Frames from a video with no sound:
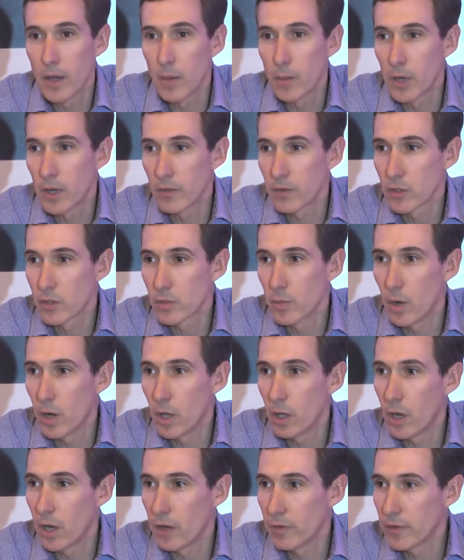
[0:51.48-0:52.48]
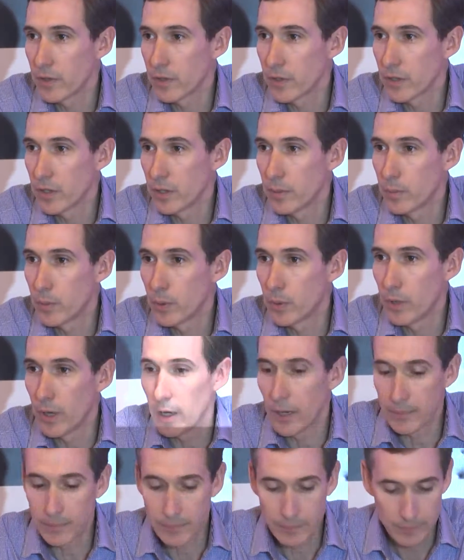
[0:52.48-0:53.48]
and we have a small office in
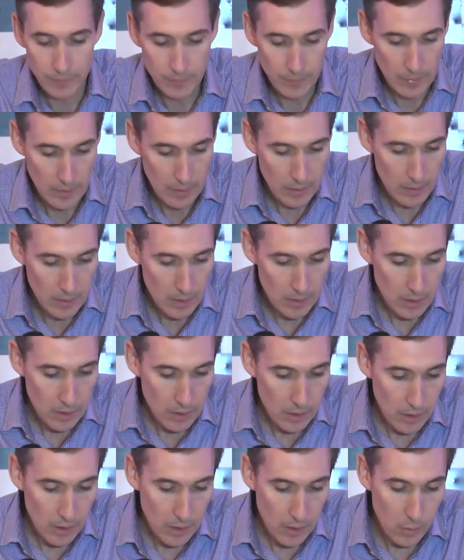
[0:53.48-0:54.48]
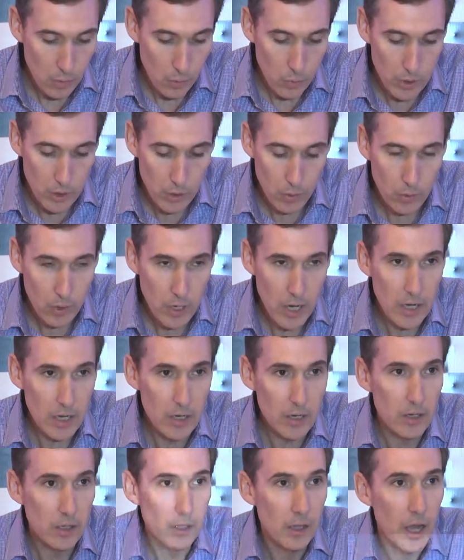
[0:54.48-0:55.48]
Pune. Uh, we
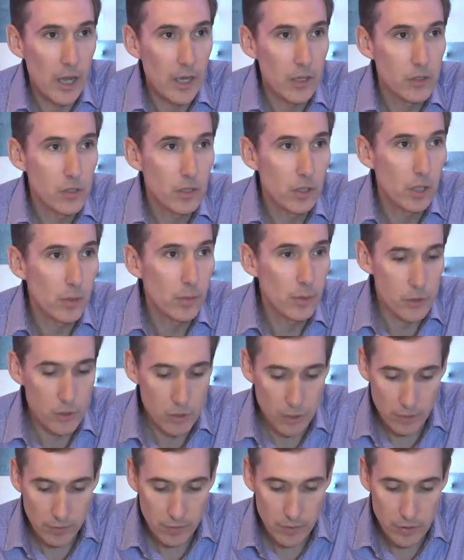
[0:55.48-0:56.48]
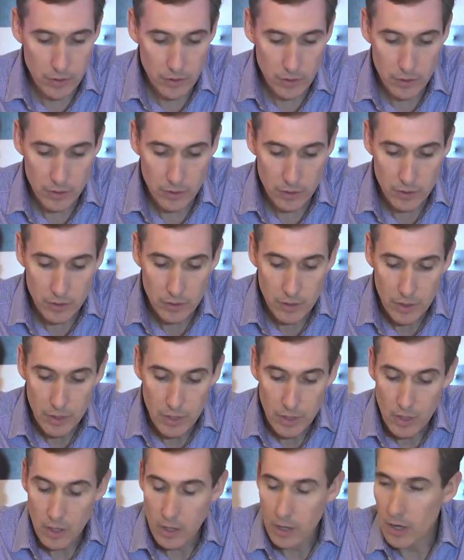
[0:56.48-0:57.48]
created Alliance Global Services
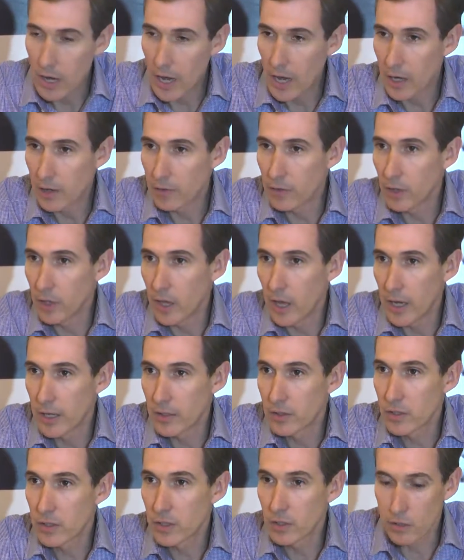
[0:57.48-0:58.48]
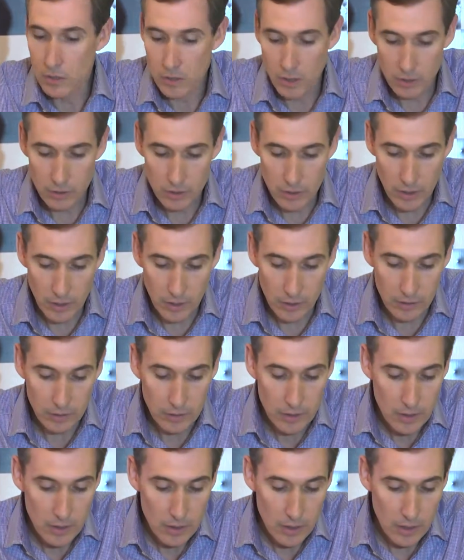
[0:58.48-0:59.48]
uh, out of Alliance Consulting
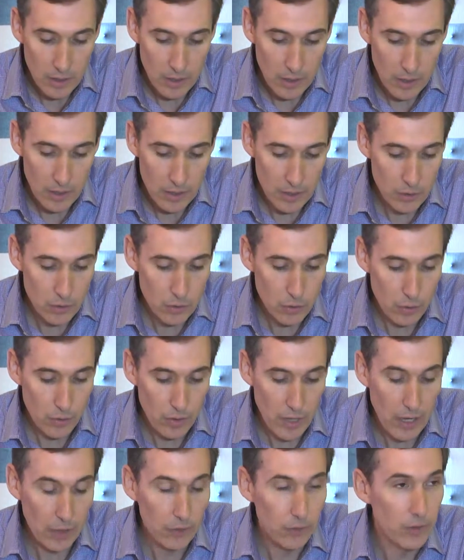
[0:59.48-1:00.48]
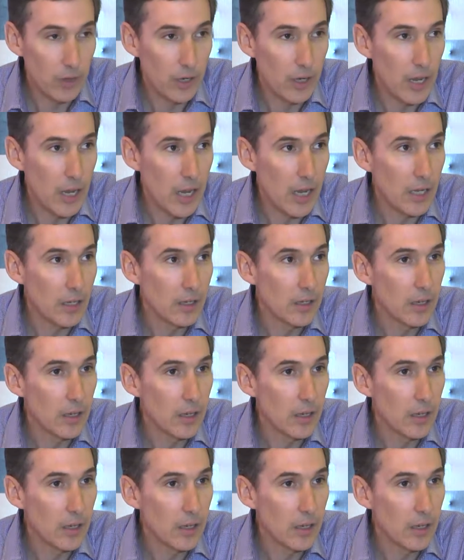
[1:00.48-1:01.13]
uh, in two thousand eight,